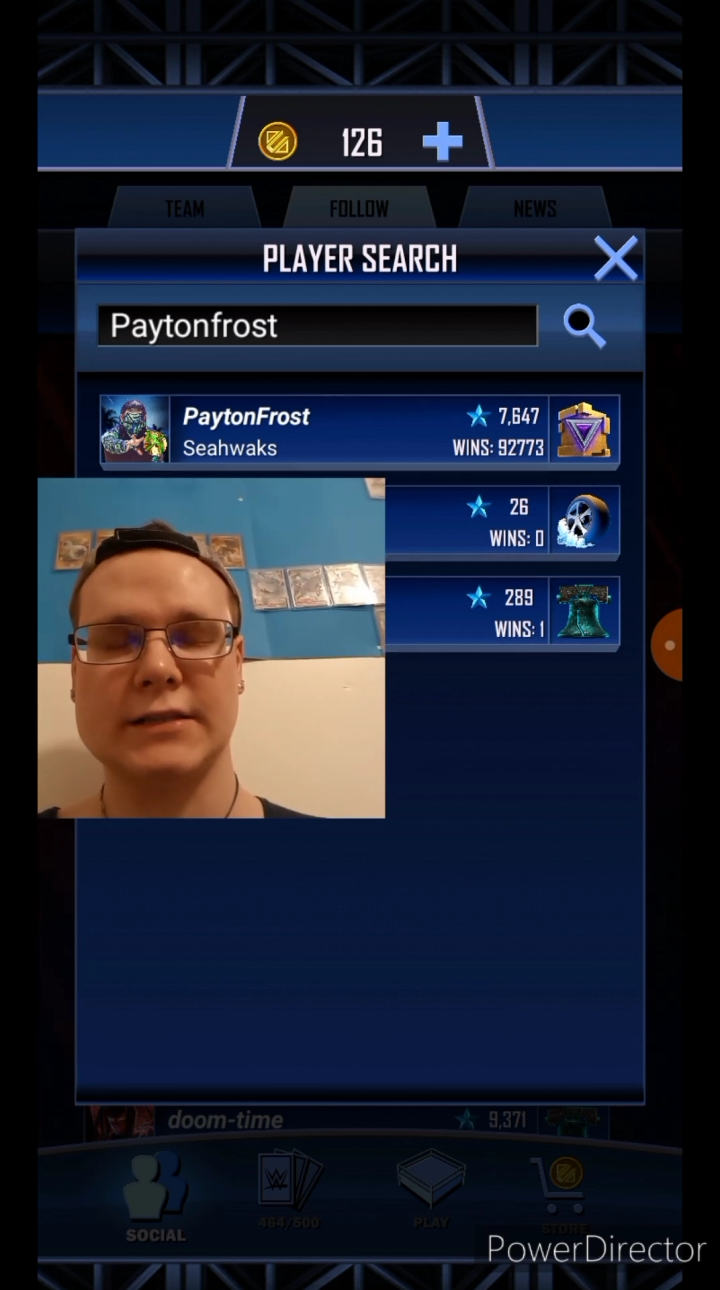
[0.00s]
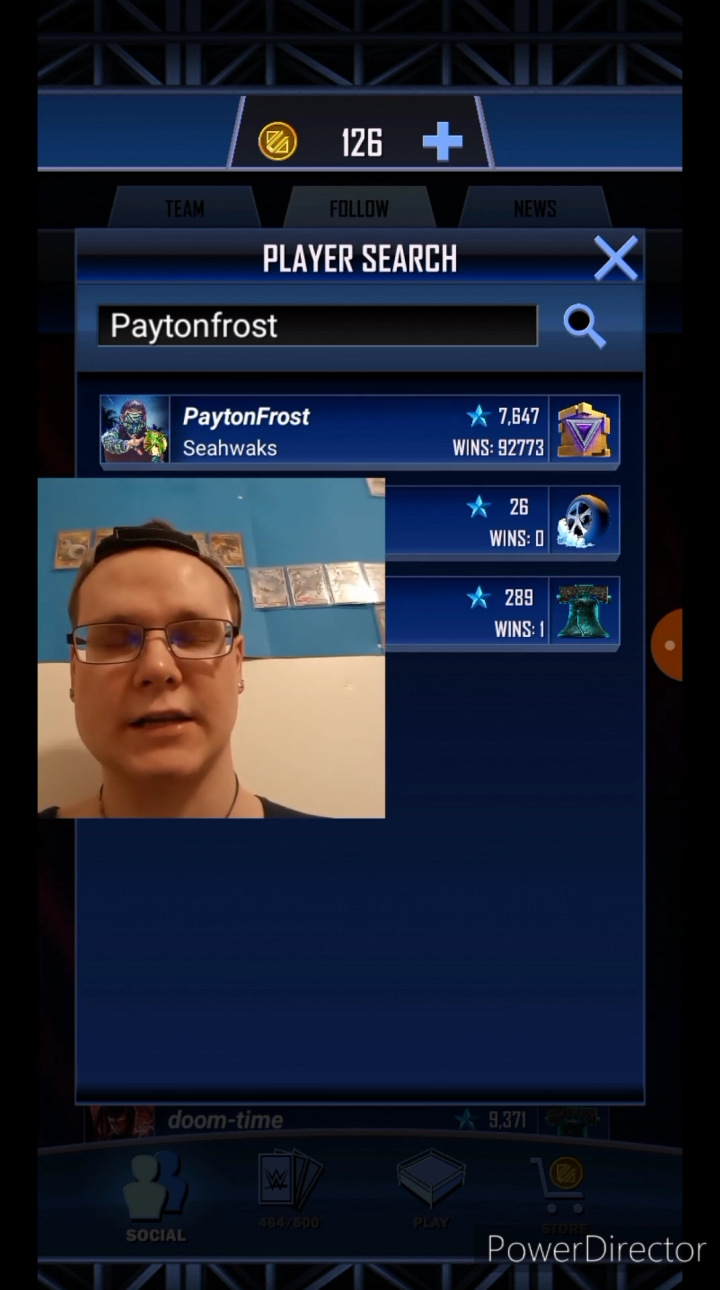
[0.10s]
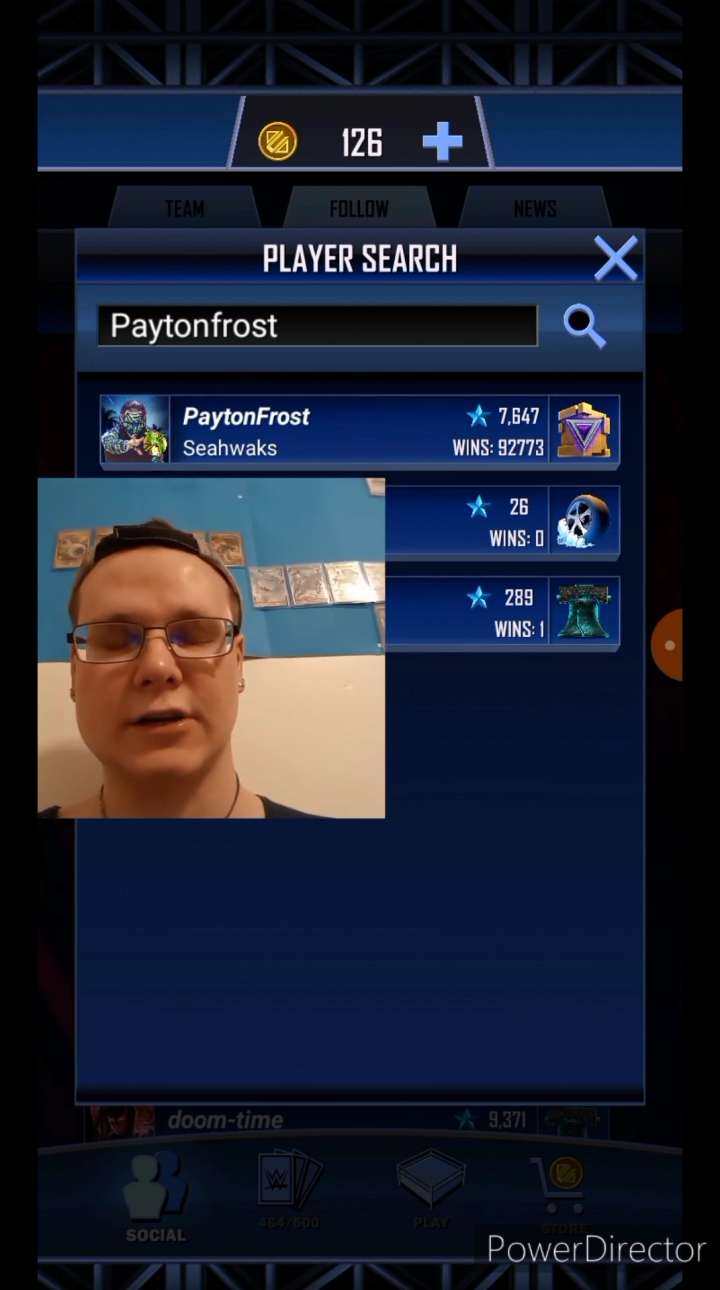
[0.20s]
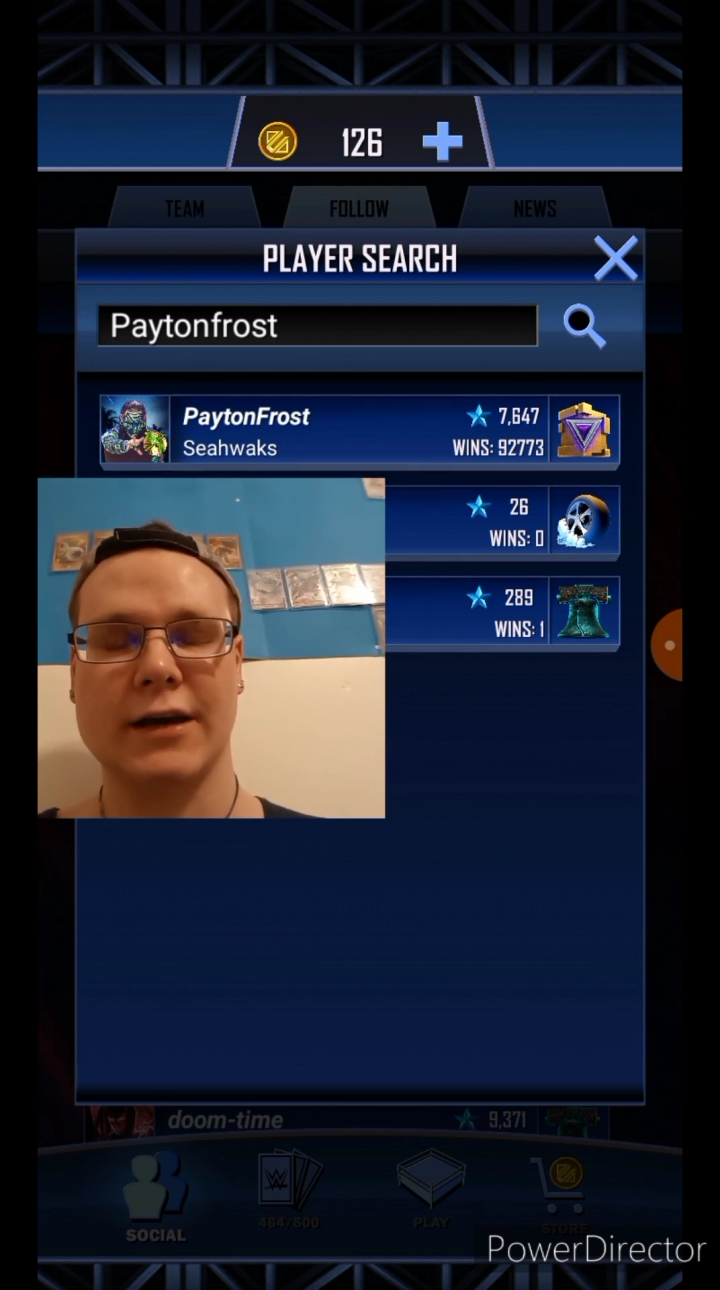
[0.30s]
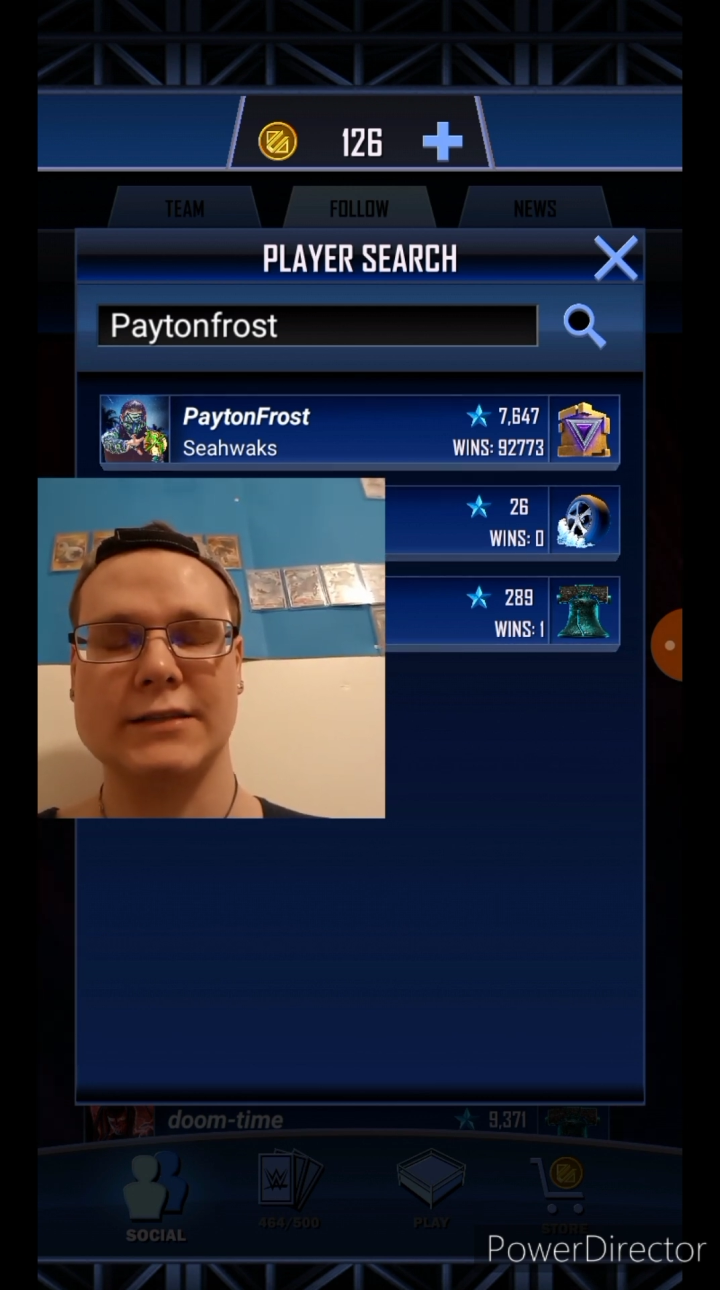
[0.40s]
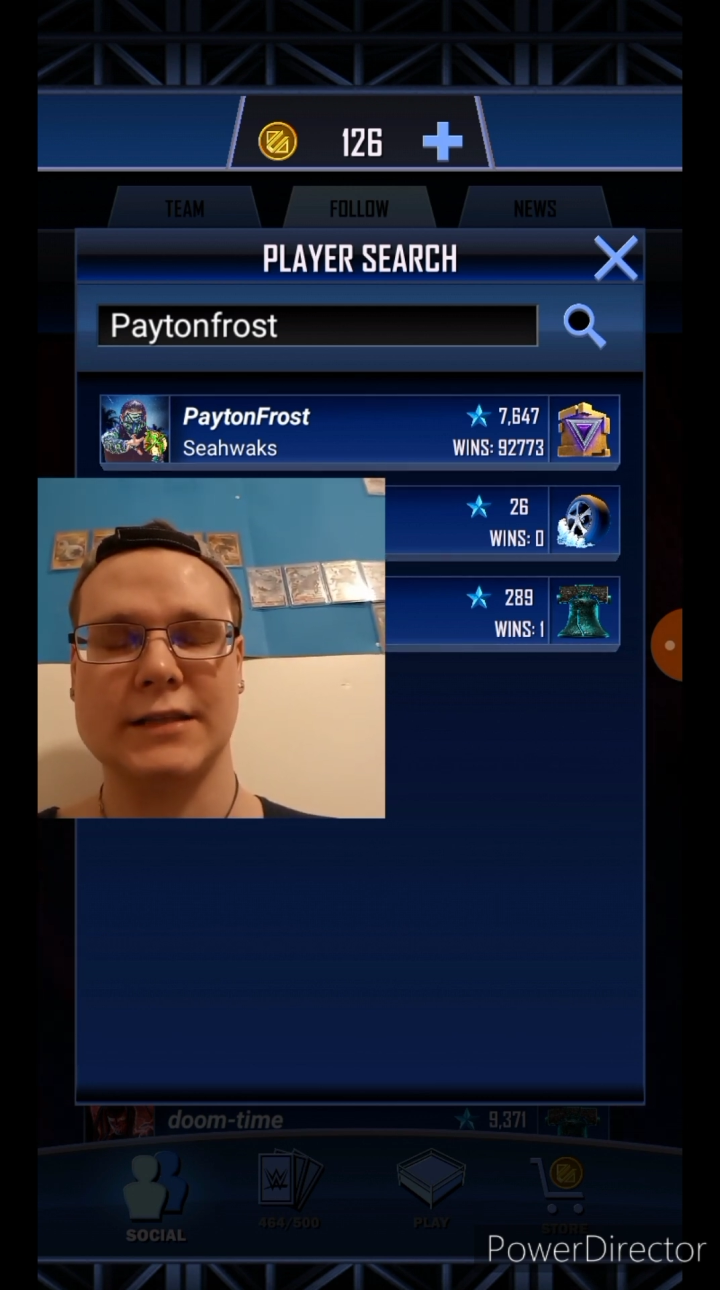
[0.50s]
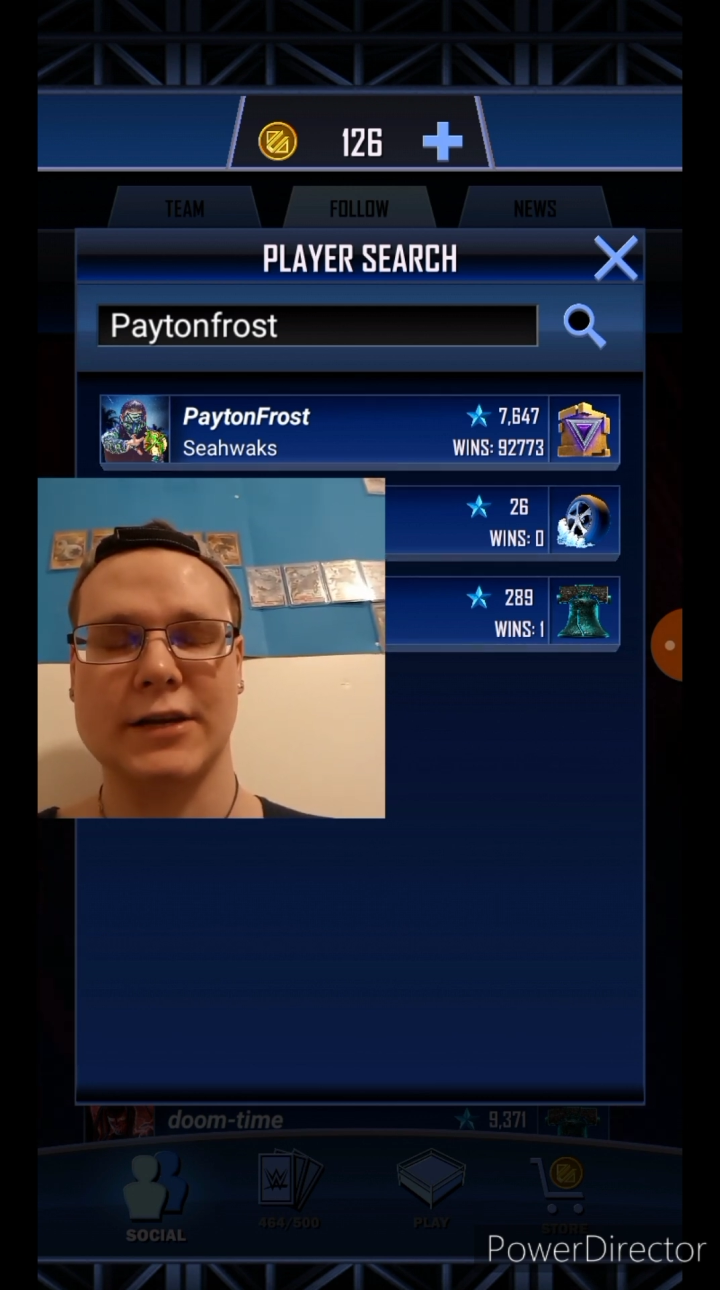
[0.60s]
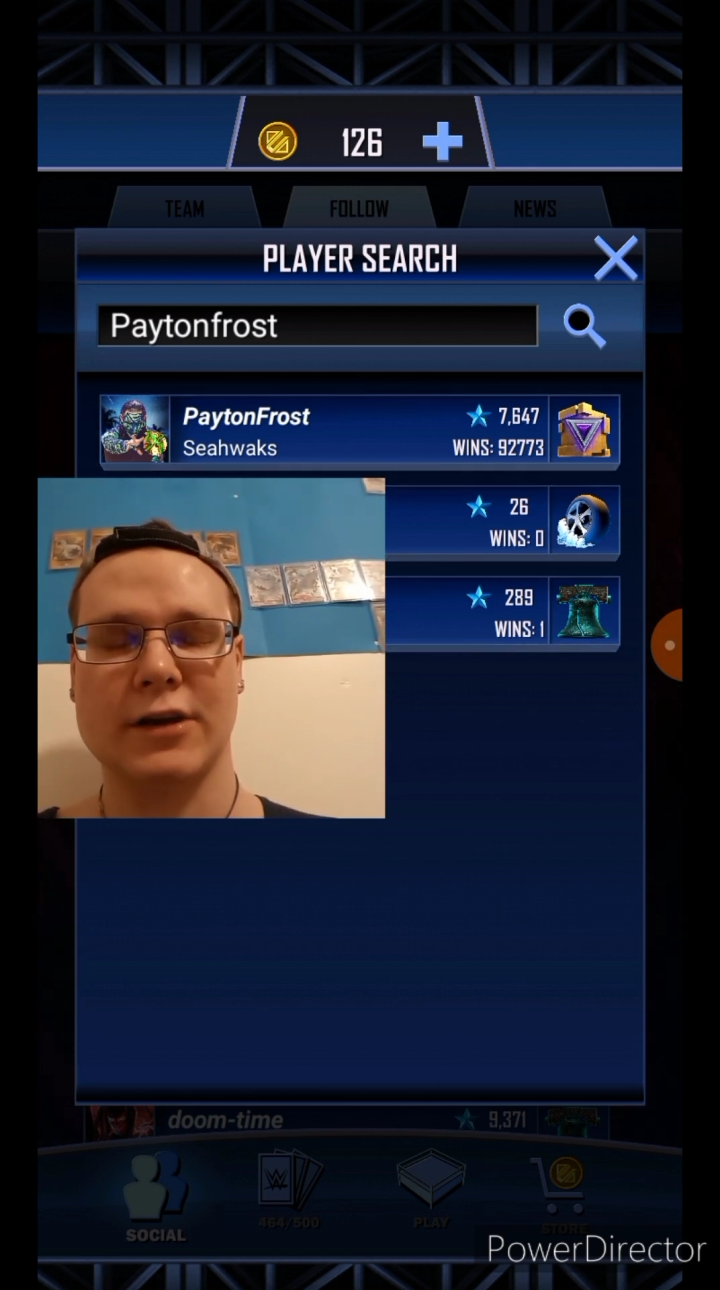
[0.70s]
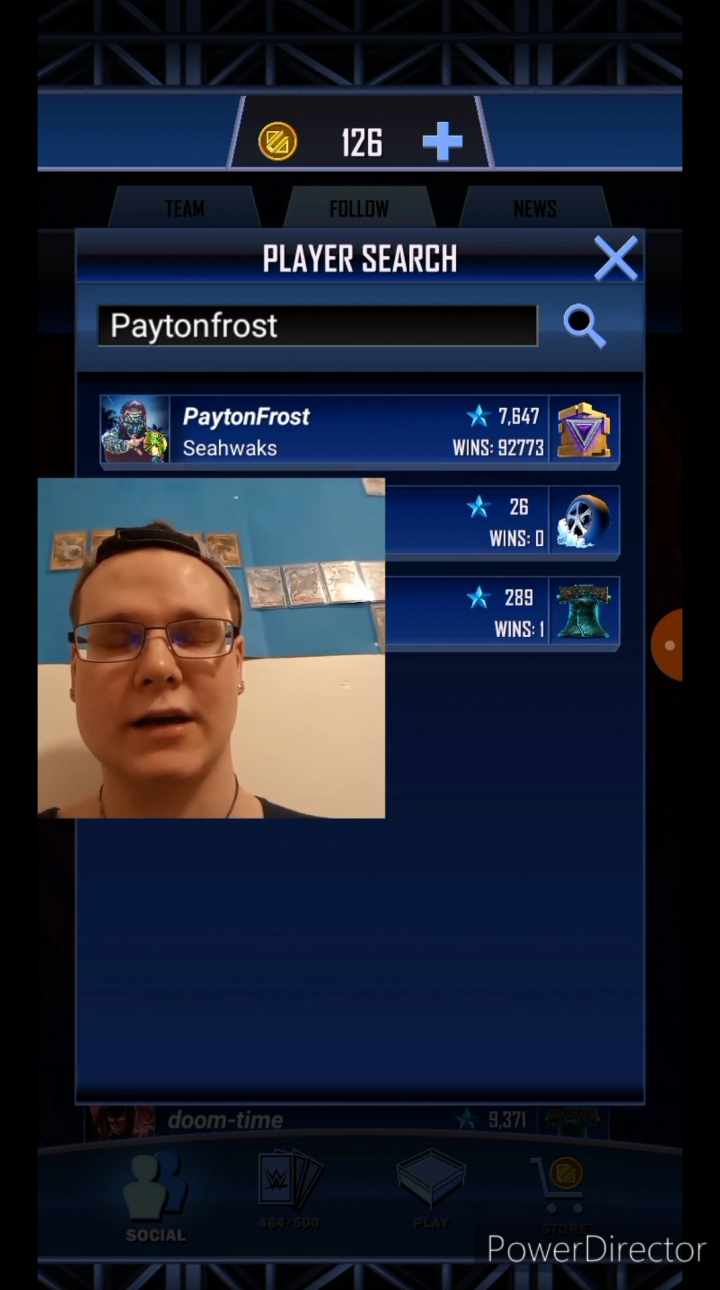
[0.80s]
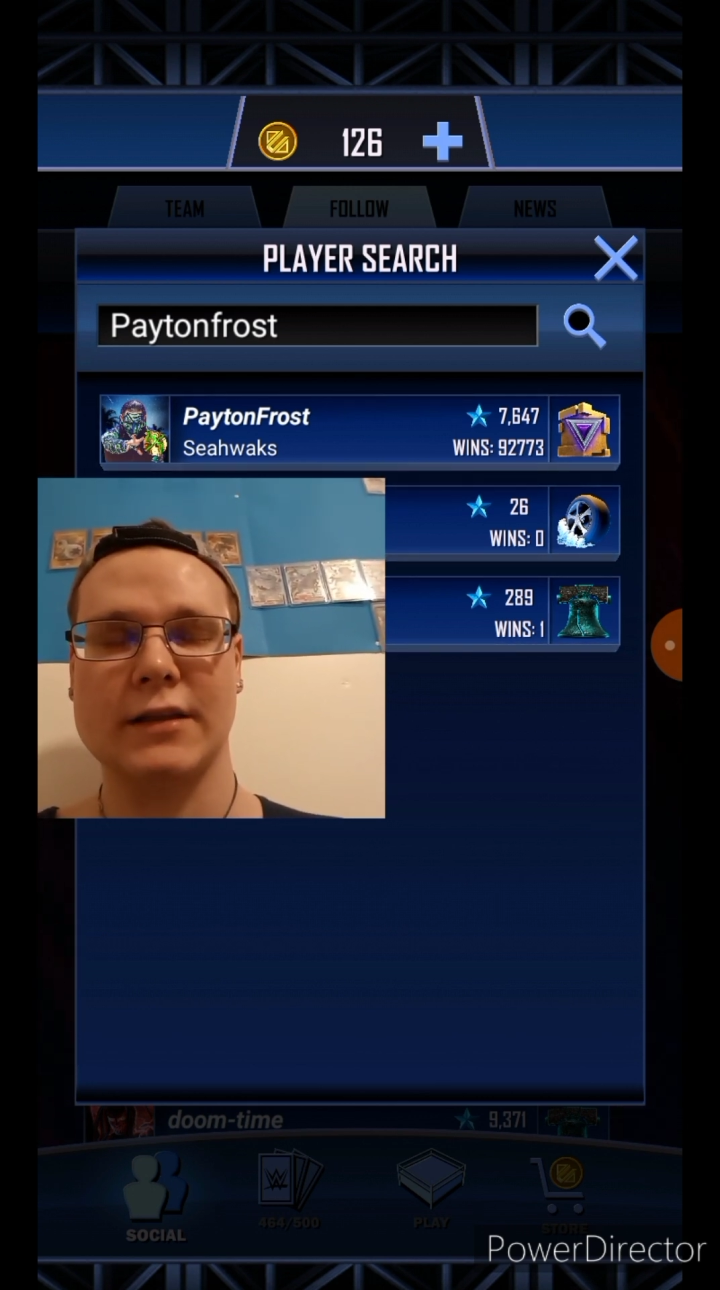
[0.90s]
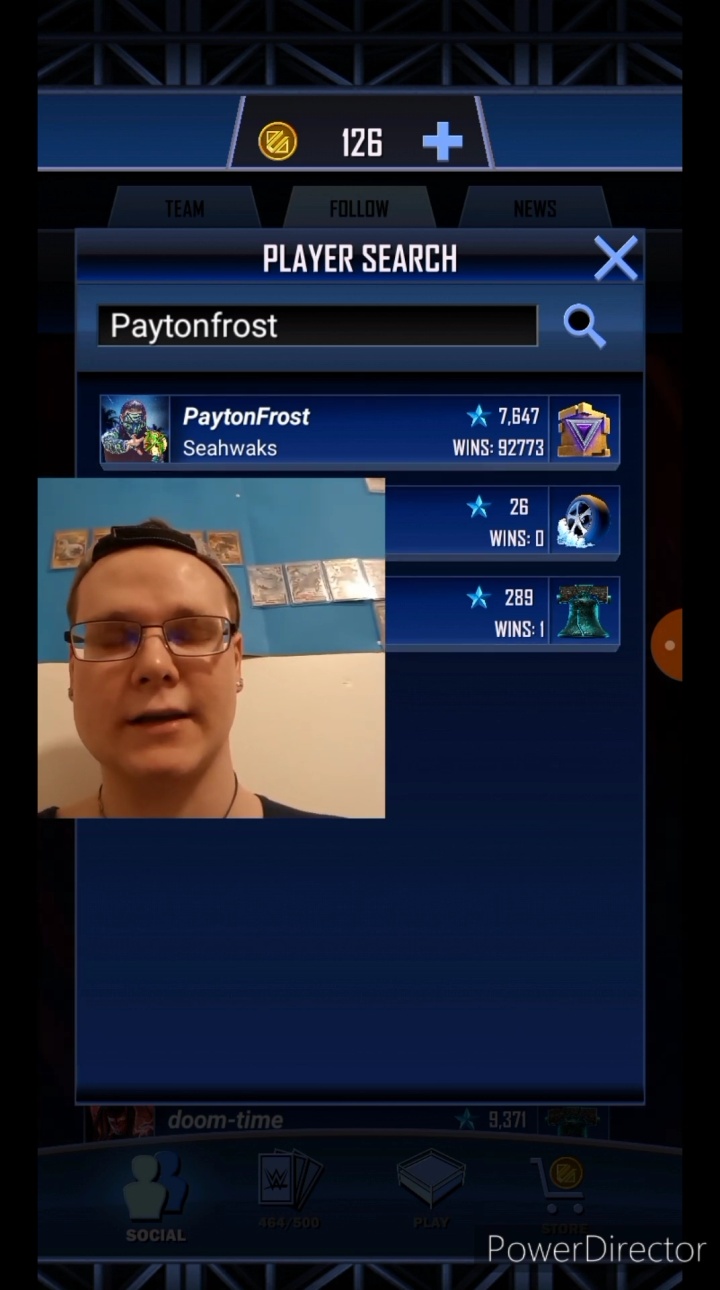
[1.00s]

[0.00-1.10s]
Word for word: then you guys then you guys